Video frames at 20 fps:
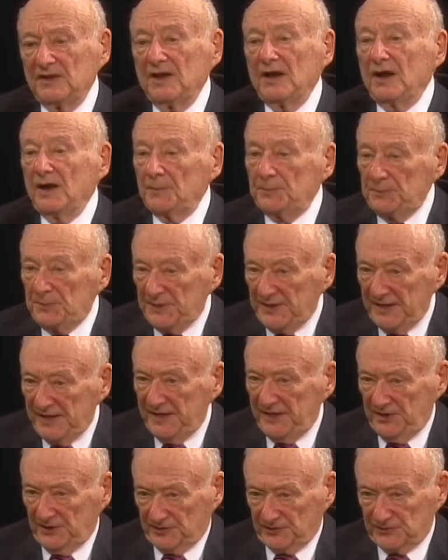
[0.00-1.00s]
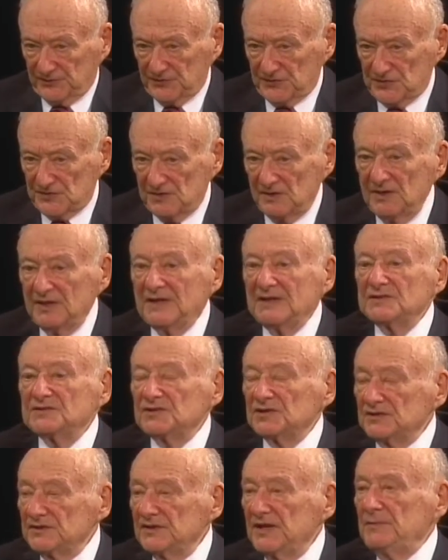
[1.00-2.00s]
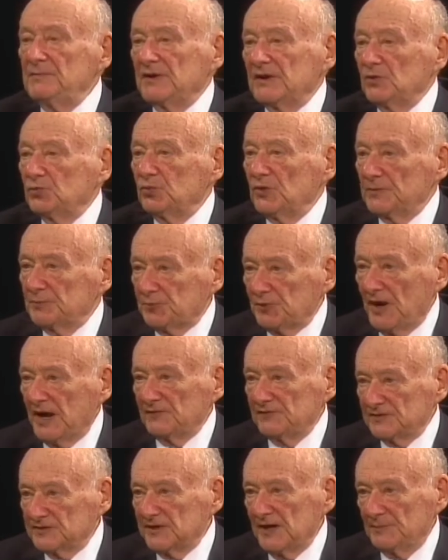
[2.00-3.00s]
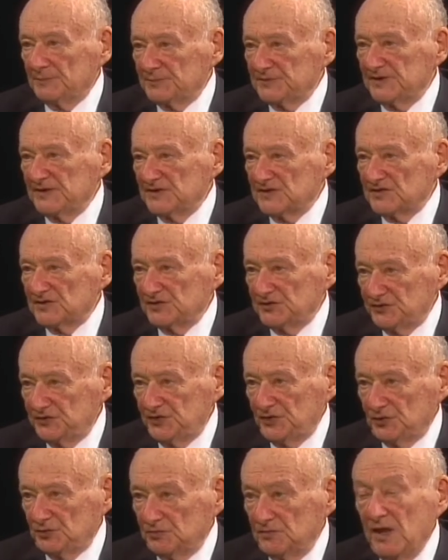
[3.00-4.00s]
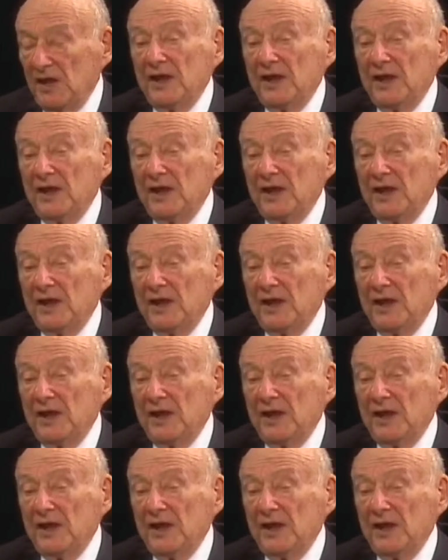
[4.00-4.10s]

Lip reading: appears to limit what private companies can do.